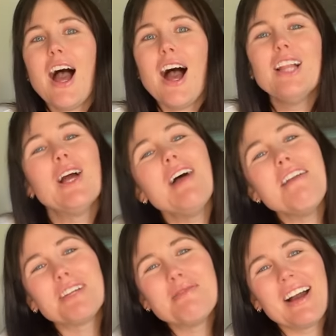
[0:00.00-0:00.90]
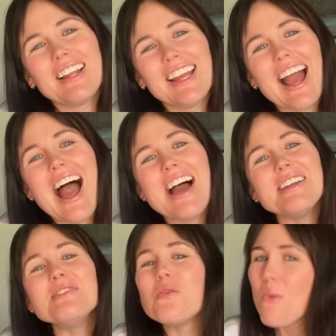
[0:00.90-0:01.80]
Hello, everybody,
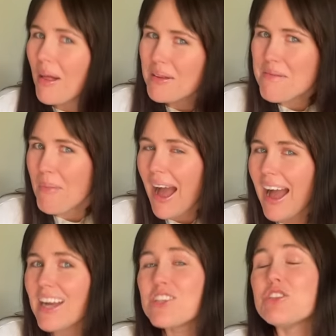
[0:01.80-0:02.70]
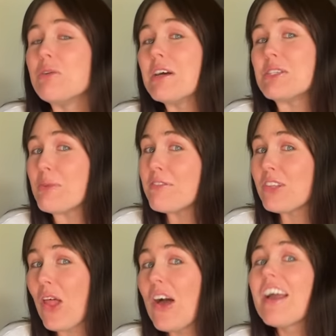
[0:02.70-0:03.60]
and welcome back to A
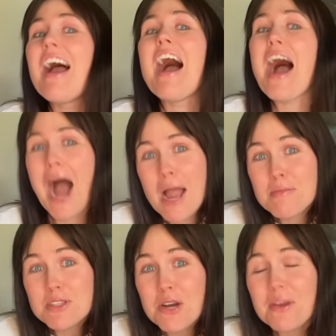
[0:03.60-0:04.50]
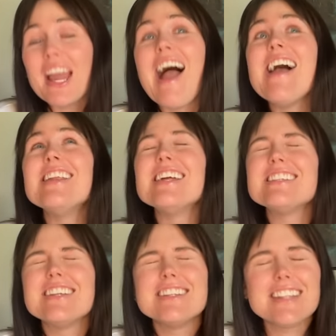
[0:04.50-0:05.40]
Swift Look. I'm Zoe, and
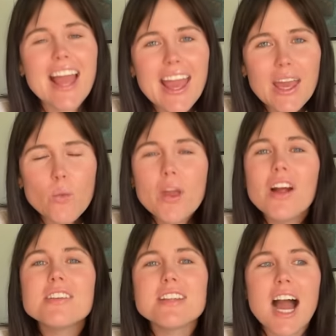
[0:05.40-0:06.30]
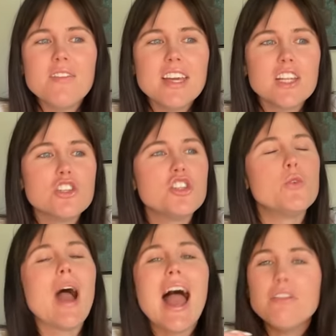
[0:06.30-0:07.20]
today we are diving
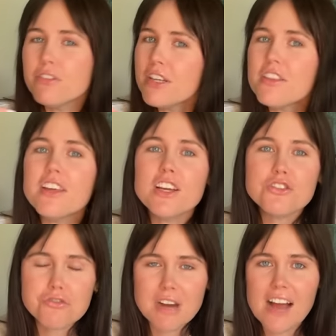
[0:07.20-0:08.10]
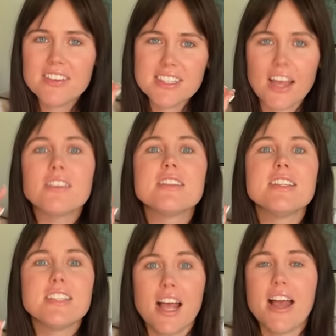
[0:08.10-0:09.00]
into everything Travis
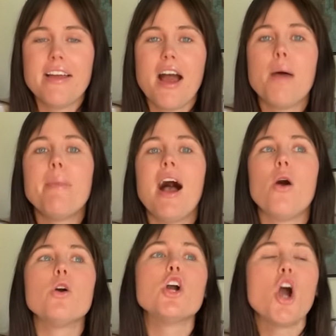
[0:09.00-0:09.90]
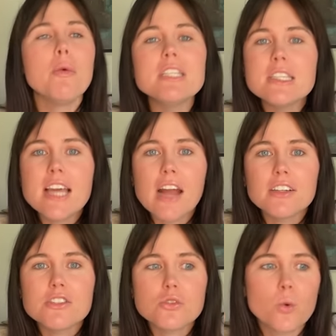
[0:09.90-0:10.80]
Kelce said about going to the
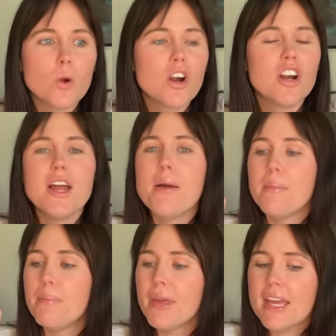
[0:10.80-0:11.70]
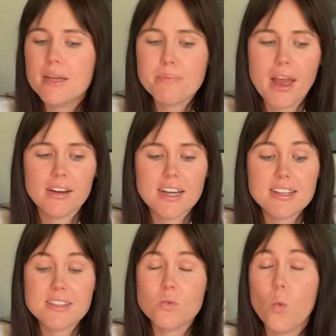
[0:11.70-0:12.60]
Eras Tour, being in
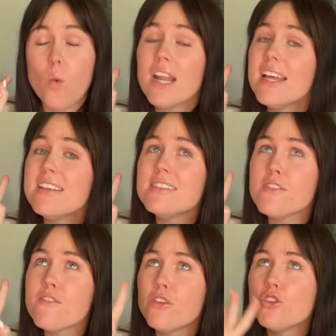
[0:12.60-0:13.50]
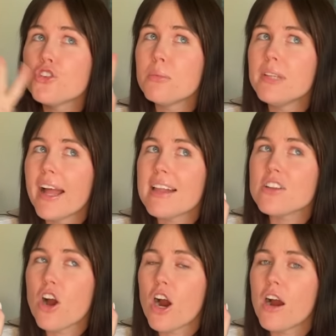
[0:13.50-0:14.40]
Paris, what his future
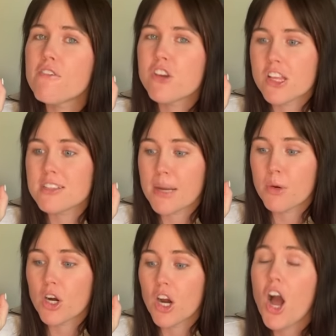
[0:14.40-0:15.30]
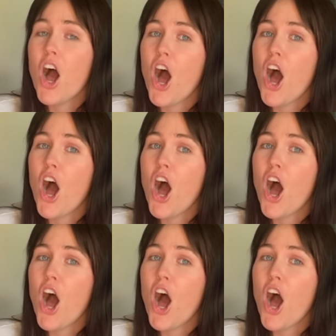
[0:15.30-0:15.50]
plans are for the summer